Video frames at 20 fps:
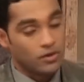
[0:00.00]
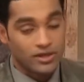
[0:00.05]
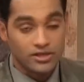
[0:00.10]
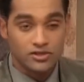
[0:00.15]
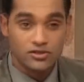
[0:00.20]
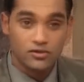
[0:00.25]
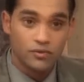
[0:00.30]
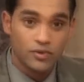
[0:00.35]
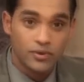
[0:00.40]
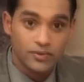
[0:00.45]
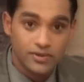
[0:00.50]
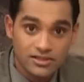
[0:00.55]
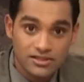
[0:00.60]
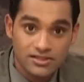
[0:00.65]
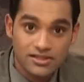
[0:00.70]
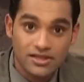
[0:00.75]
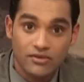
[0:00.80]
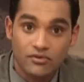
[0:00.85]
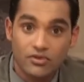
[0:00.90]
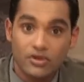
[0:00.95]
so viewers,
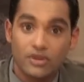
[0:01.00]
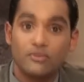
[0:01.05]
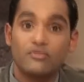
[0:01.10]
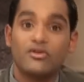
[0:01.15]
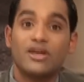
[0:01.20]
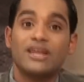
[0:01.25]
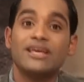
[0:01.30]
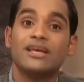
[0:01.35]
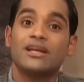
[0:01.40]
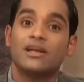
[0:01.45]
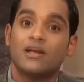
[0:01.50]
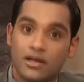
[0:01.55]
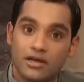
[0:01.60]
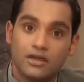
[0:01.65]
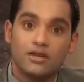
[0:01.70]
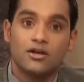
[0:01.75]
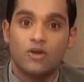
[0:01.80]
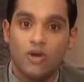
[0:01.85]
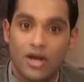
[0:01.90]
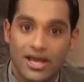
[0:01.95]
see, we are very
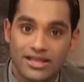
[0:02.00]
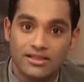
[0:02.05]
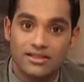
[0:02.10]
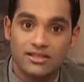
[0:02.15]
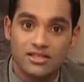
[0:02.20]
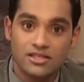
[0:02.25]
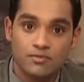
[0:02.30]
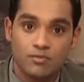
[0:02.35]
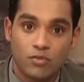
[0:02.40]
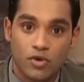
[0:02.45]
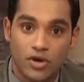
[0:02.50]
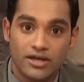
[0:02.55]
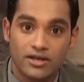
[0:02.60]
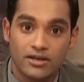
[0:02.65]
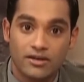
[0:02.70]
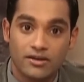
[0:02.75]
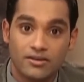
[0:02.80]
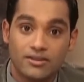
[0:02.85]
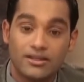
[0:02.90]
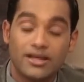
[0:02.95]
clear at this point
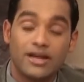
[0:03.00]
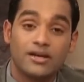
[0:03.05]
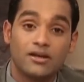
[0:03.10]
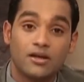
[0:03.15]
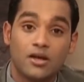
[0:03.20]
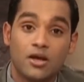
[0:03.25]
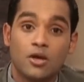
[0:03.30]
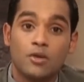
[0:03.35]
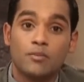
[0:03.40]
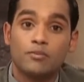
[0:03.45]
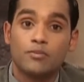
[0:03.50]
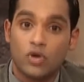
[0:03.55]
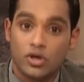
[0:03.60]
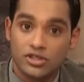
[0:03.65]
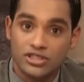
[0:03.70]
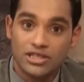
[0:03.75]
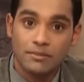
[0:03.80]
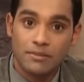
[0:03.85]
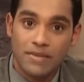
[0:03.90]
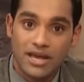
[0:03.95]
that
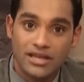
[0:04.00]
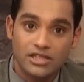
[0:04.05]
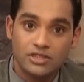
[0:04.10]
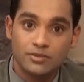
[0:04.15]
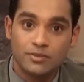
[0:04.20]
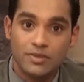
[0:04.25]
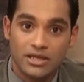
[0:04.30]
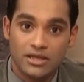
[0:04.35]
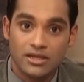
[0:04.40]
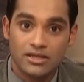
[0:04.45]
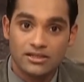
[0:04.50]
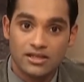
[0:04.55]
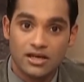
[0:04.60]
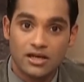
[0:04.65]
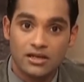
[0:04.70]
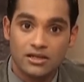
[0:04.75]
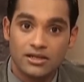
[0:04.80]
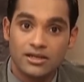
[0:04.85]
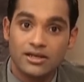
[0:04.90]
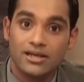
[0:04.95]
project management
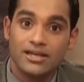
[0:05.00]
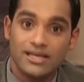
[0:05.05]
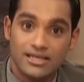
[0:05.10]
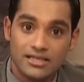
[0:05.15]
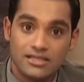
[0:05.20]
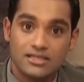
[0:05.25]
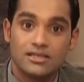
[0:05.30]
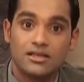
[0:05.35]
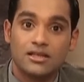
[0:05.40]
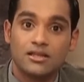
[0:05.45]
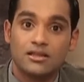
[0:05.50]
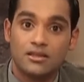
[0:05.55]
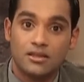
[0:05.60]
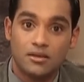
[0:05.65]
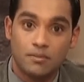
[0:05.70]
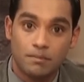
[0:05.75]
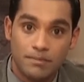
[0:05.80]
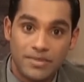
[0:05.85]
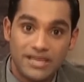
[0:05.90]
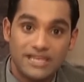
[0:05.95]
consultant is the
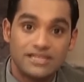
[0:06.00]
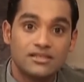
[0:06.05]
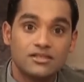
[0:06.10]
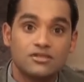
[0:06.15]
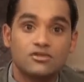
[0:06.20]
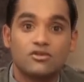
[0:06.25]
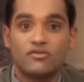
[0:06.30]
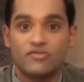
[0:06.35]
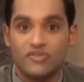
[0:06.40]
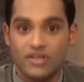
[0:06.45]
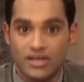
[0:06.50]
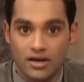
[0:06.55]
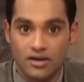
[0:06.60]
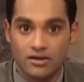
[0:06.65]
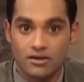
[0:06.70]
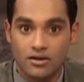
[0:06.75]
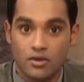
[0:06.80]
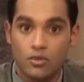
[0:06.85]
basis of the art,